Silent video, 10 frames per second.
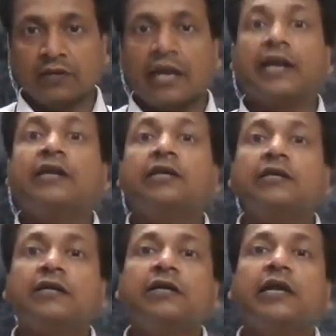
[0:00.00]
And
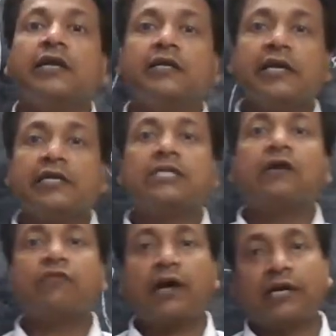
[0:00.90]
here, in case
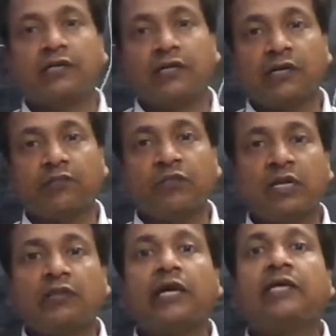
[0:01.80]
of Hydra,
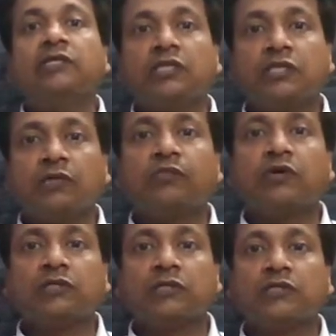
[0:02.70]
the ingestion
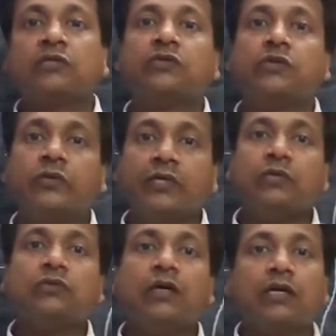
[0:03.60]
process is going
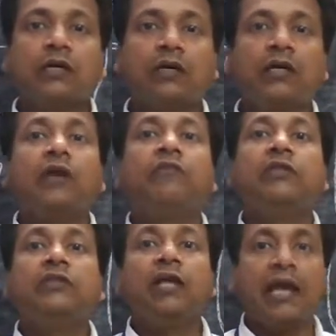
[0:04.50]
to occur
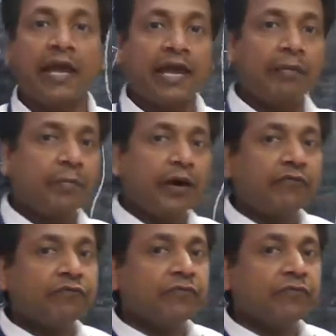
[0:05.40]
with the help of